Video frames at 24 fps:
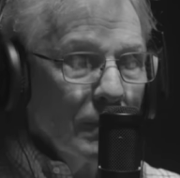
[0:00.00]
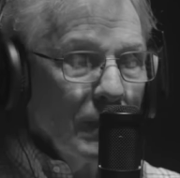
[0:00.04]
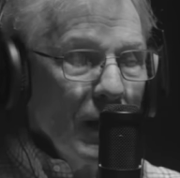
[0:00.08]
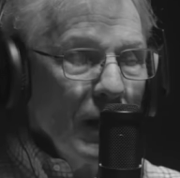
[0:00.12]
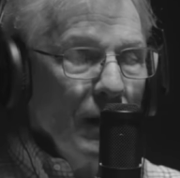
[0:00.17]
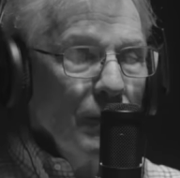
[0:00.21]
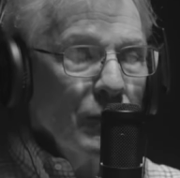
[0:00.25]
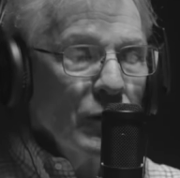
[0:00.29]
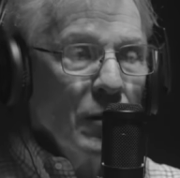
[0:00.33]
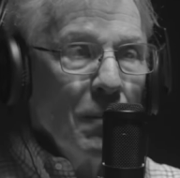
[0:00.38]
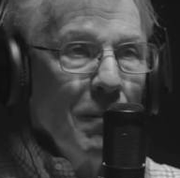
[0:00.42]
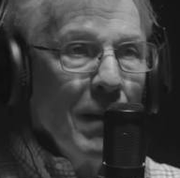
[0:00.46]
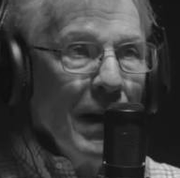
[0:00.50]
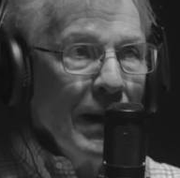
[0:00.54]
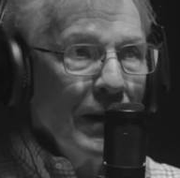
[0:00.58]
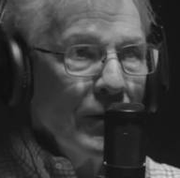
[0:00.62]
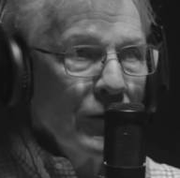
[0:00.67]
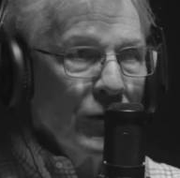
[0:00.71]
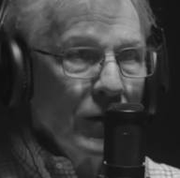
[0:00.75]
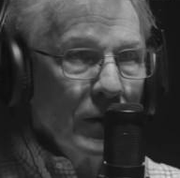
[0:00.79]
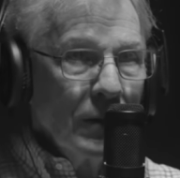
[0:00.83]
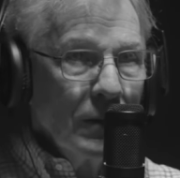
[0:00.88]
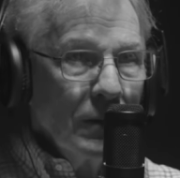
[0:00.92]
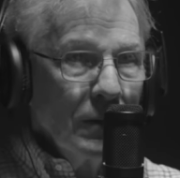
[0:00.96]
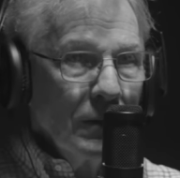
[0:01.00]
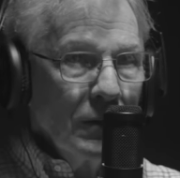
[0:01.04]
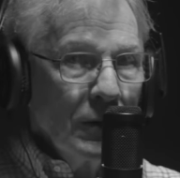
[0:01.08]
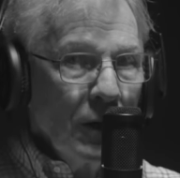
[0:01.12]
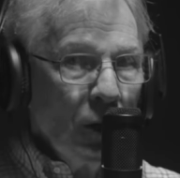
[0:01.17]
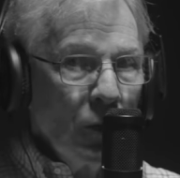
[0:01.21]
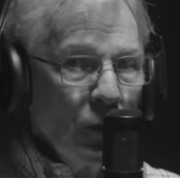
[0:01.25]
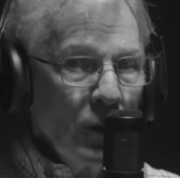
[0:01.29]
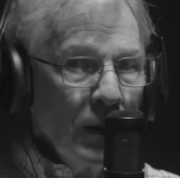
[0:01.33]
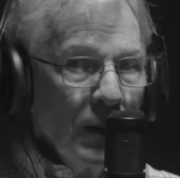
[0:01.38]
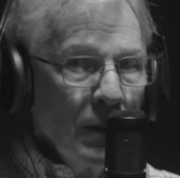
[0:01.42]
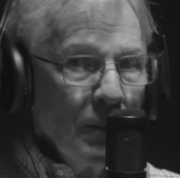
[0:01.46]
It was amazing,
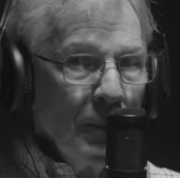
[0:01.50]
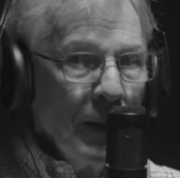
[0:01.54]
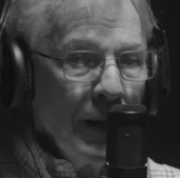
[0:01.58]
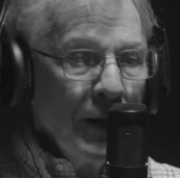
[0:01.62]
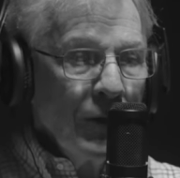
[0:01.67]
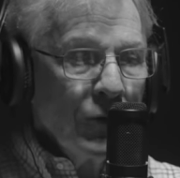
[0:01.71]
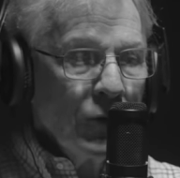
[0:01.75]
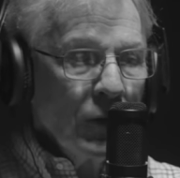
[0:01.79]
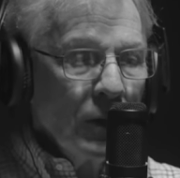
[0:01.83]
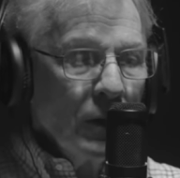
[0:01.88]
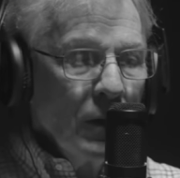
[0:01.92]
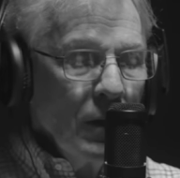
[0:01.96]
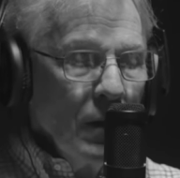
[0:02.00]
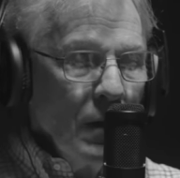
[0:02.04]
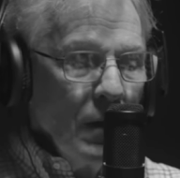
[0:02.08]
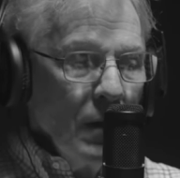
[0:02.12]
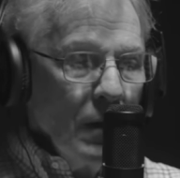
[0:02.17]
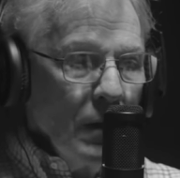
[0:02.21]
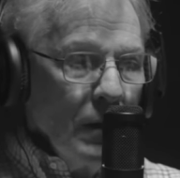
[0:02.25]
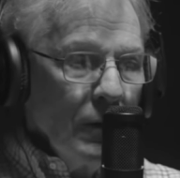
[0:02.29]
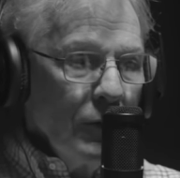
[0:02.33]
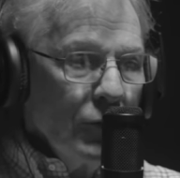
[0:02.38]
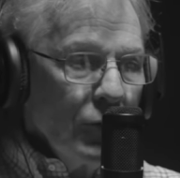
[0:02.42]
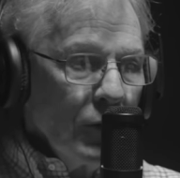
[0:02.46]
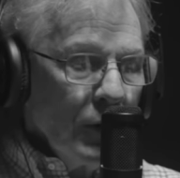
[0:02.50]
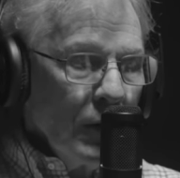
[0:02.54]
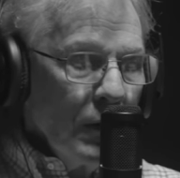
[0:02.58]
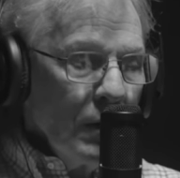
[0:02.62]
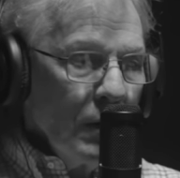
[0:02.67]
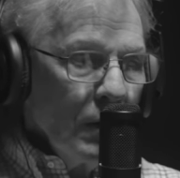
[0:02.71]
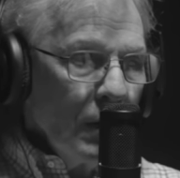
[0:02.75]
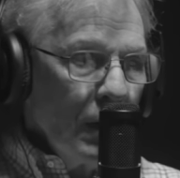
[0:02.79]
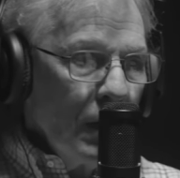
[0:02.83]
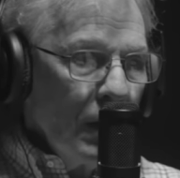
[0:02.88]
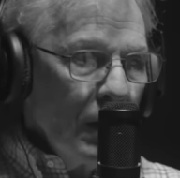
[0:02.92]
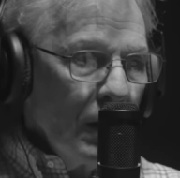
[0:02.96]
totally amazing. You
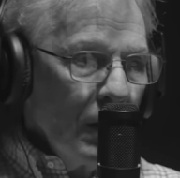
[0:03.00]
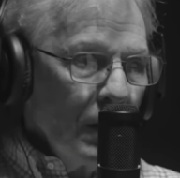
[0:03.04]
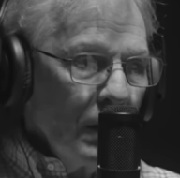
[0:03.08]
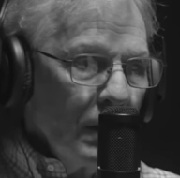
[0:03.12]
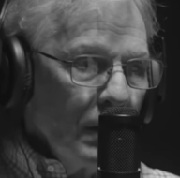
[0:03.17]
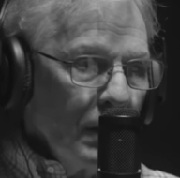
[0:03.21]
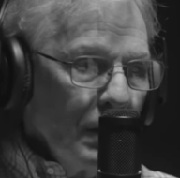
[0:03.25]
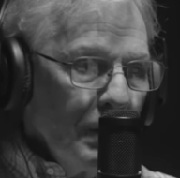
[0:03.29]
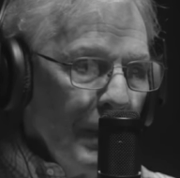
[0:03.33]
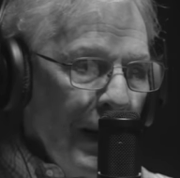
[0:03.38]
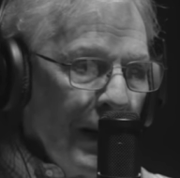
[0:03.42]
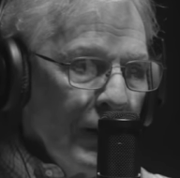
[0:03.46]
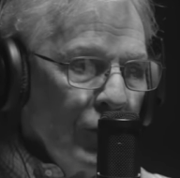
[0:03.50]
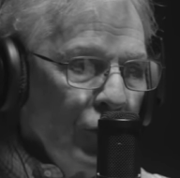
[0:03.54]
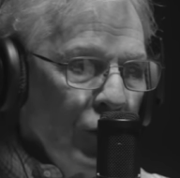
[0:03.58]
see, Matt